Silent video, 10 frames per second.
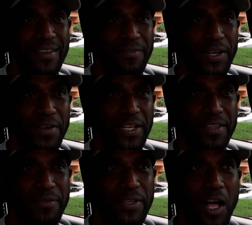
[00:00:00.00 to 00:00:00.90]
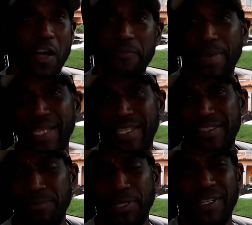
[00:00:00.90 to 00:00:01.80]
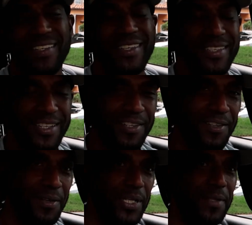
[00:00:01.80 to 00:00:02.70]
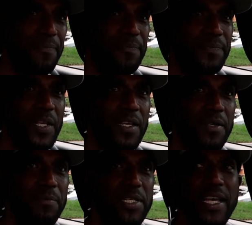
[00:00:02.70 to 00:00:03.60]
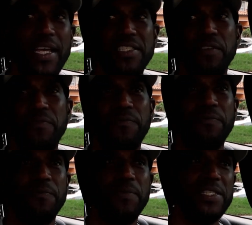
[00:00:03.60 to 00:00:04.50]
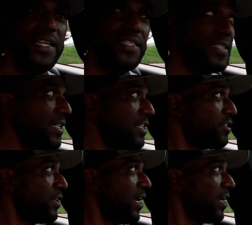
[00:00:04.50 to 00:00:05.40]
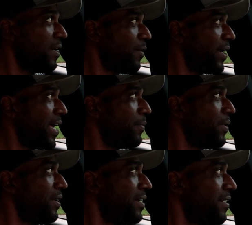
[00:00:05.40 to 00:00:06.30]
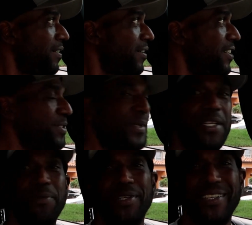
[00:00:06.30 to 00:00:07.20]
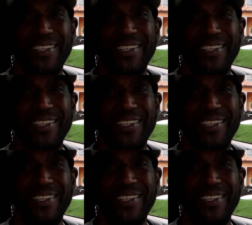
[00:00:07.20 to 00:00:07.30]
very, you feel off balance. But you know, I mean, besides the injury and what happened, well, there's my neighbor.